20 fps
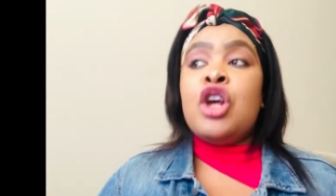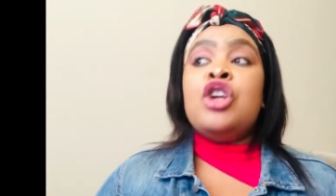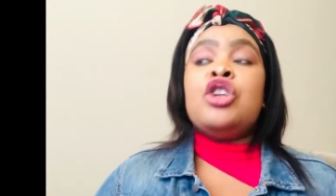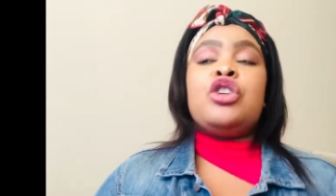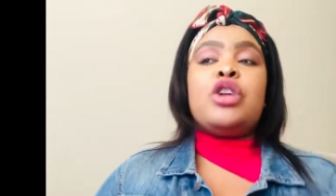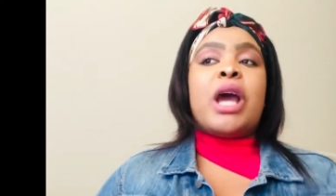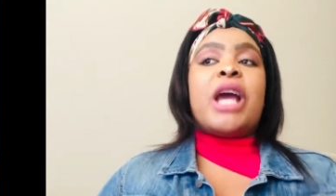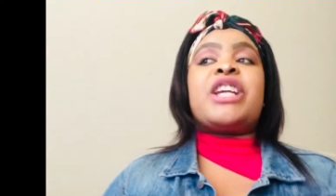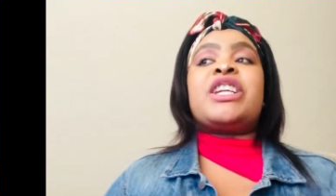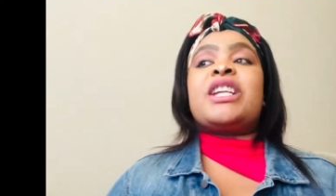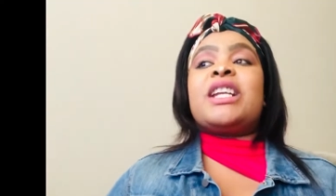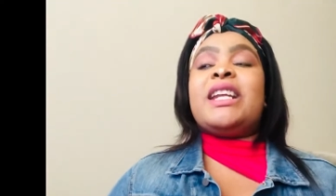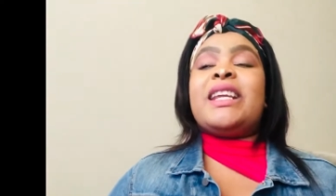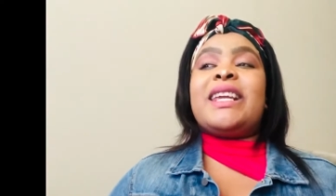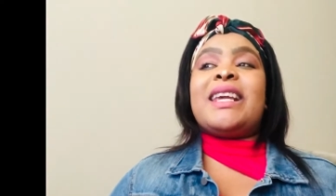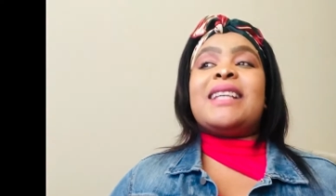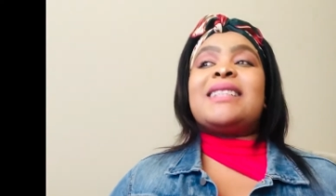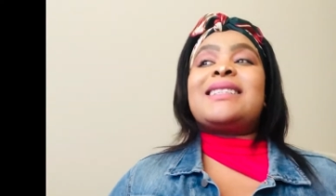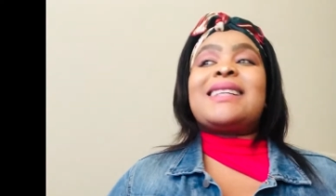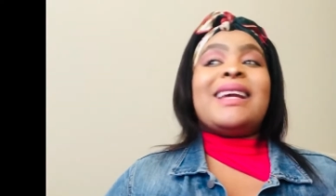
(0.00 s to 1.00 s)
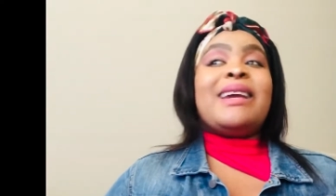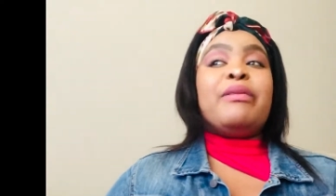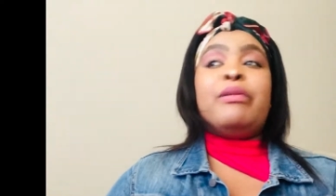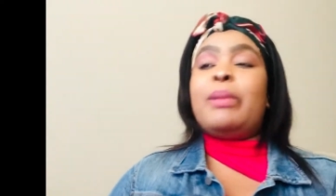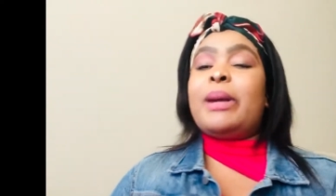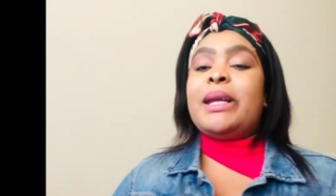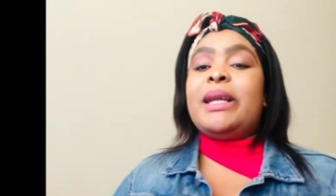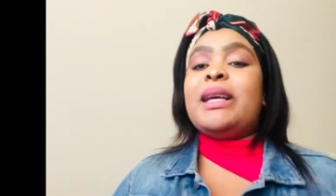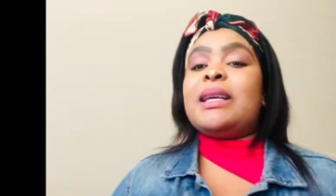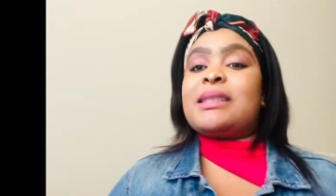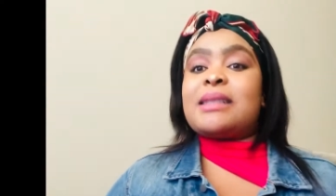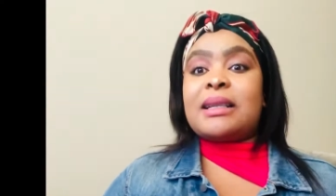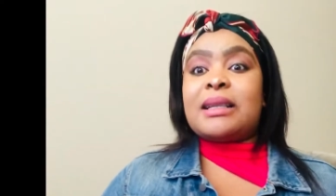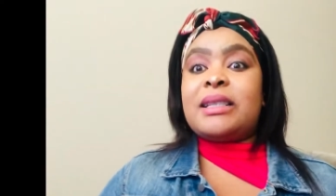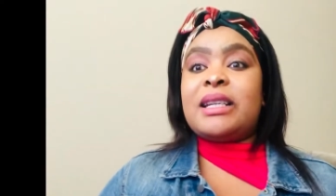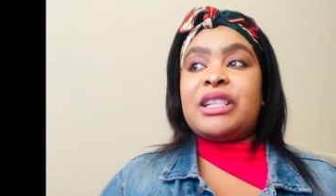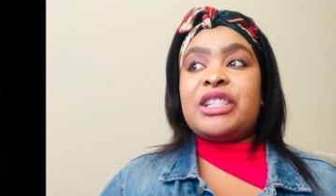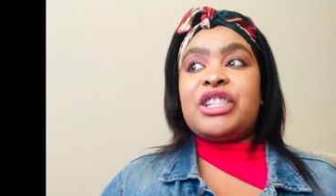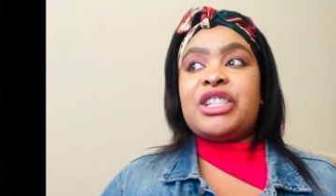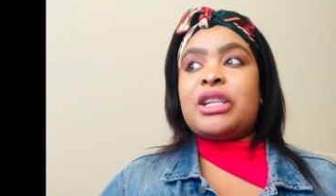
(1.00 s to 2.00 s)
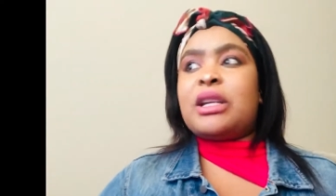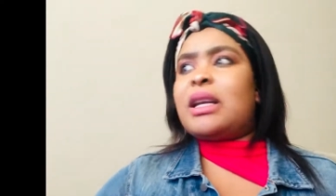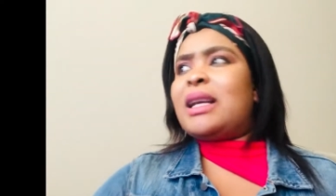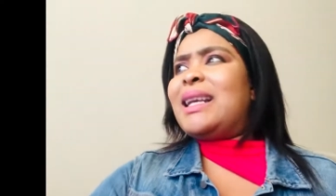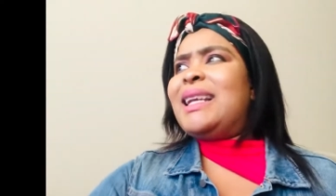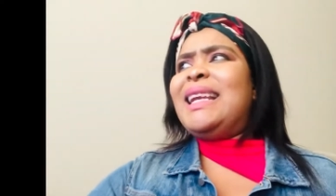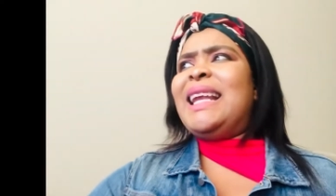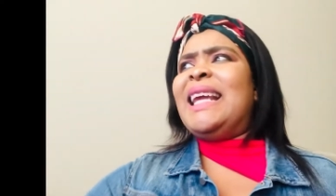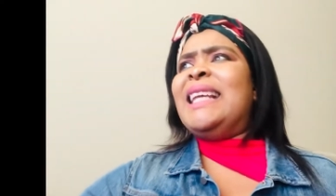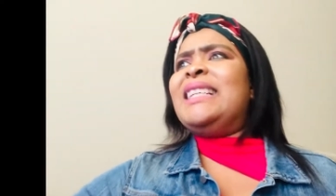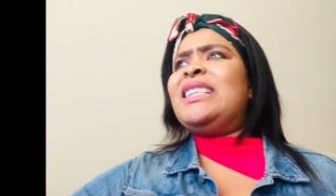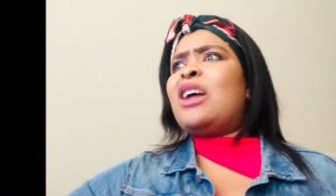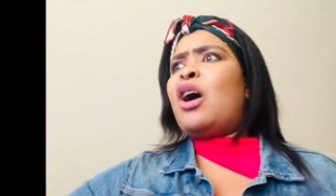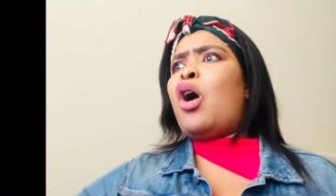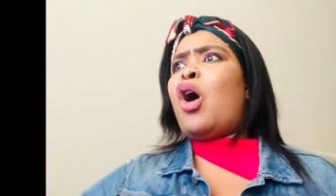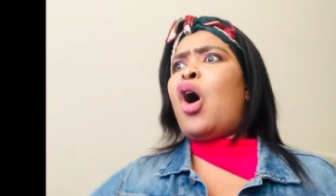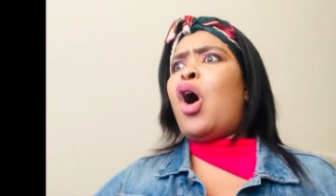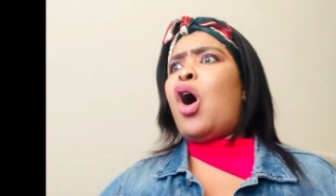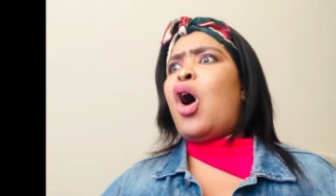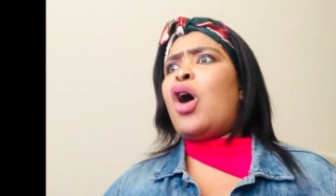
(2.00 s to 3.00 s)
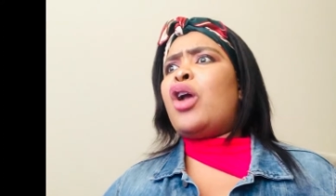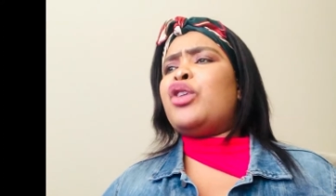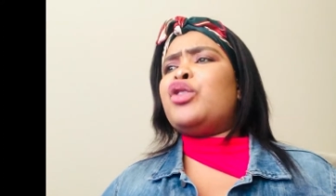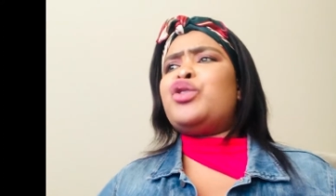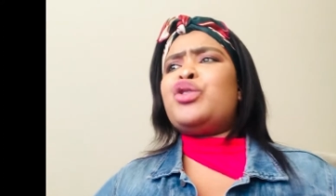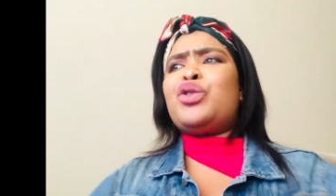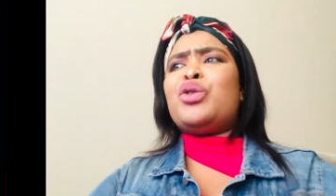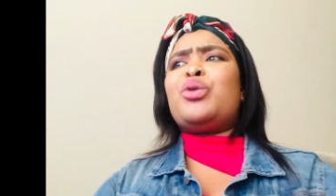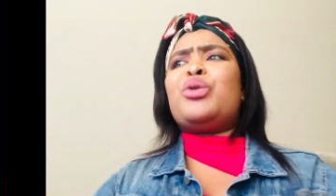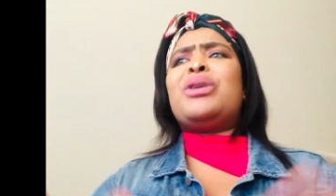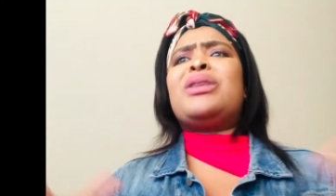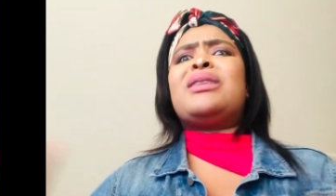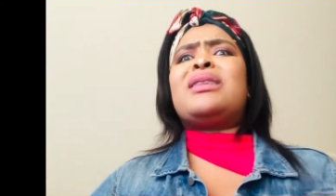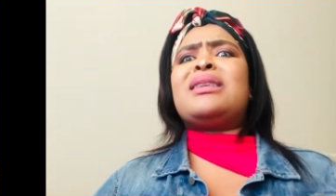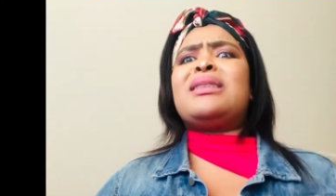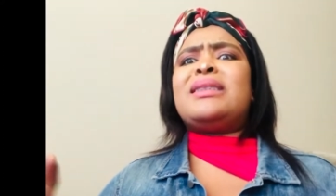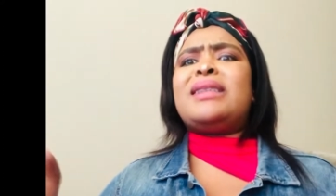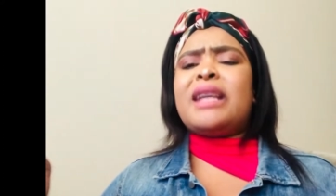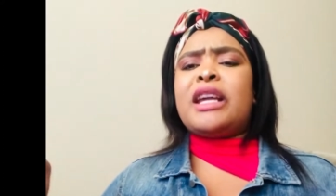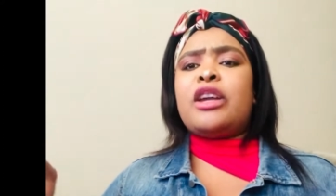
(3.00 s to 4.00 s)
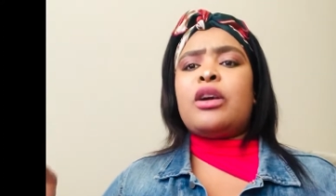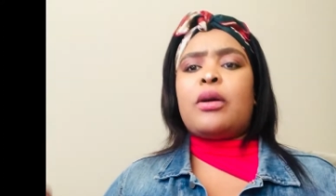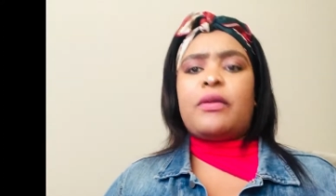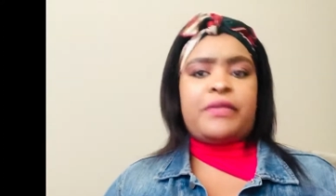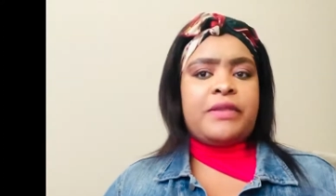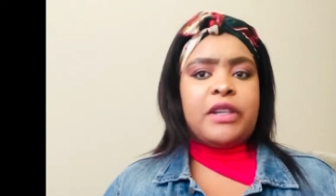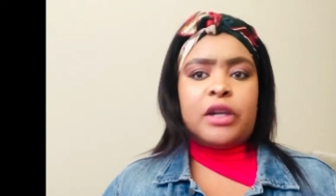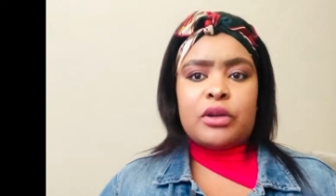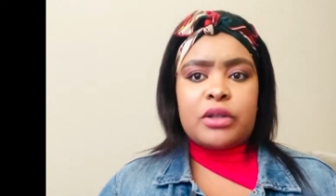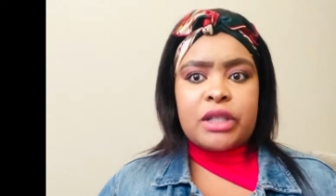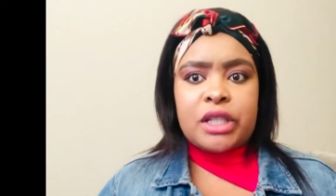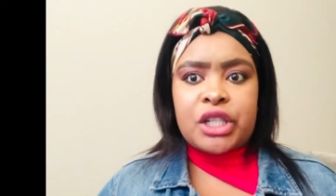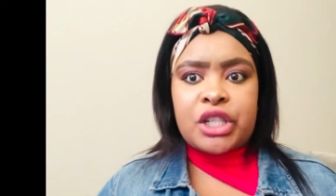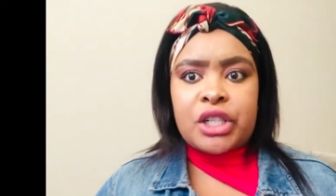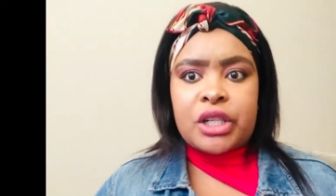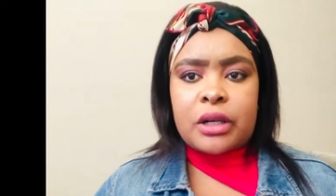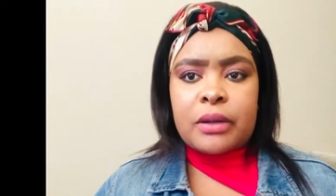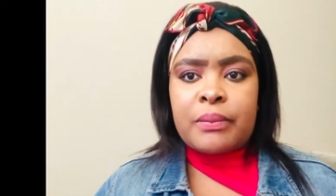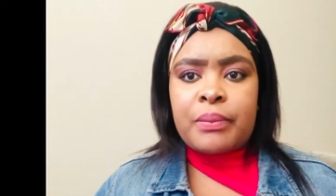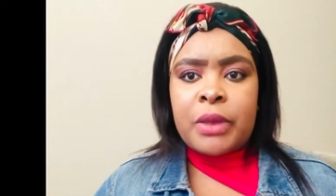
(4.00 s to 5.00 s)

to actually get everybody's attention later on during the day of the audition.